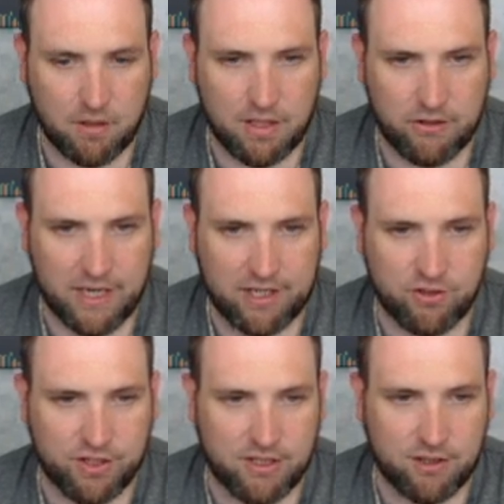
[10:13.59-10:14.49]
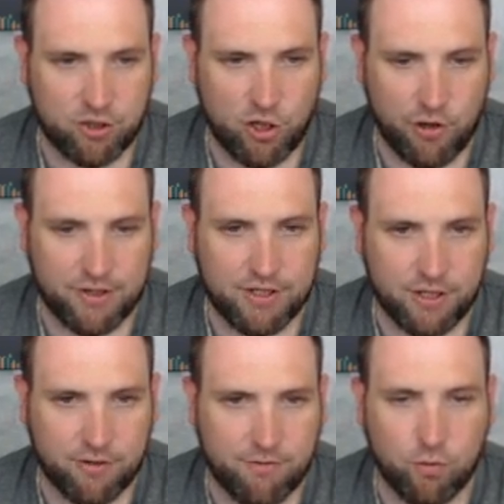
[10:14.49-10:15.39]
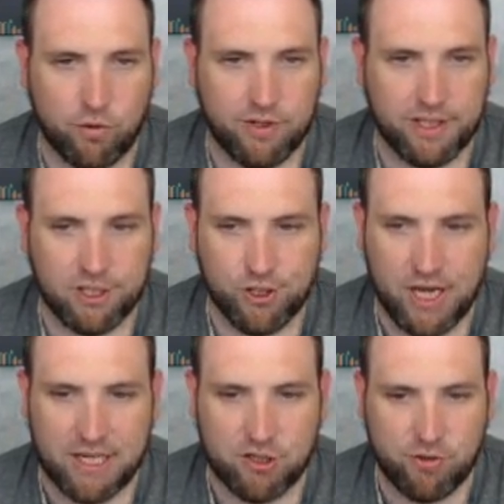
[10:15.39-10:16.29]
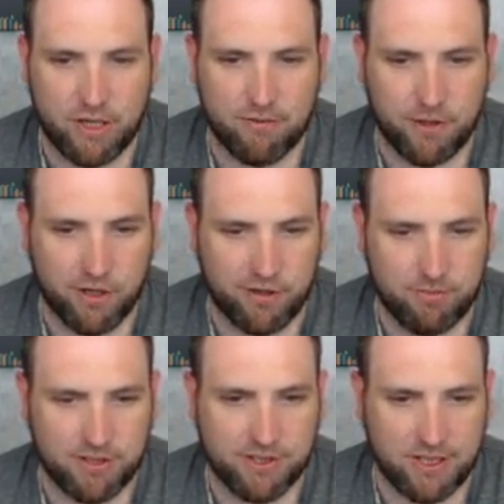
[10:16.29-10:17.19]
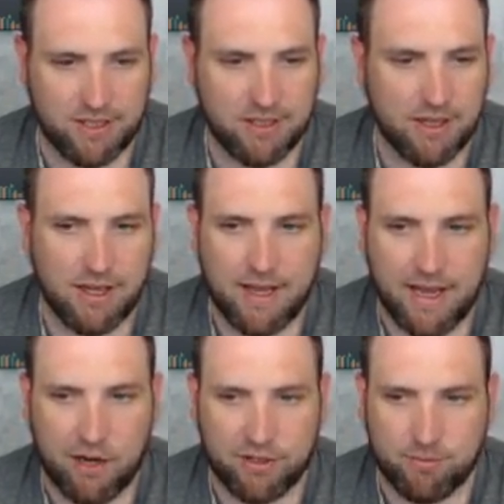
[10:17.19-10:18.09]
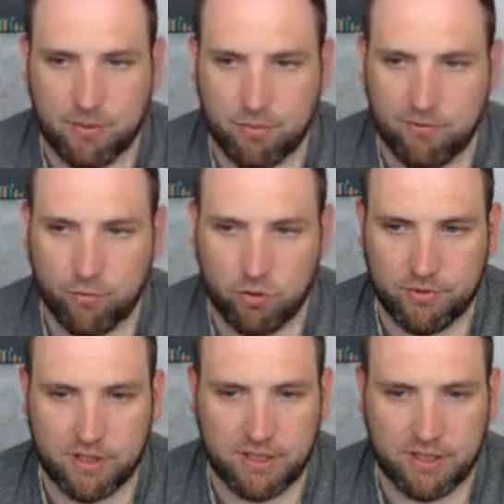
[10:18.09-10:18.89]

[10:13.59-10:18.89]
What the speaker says: and you can actually get the charts here for the exchange traded volume to see how it's been performing.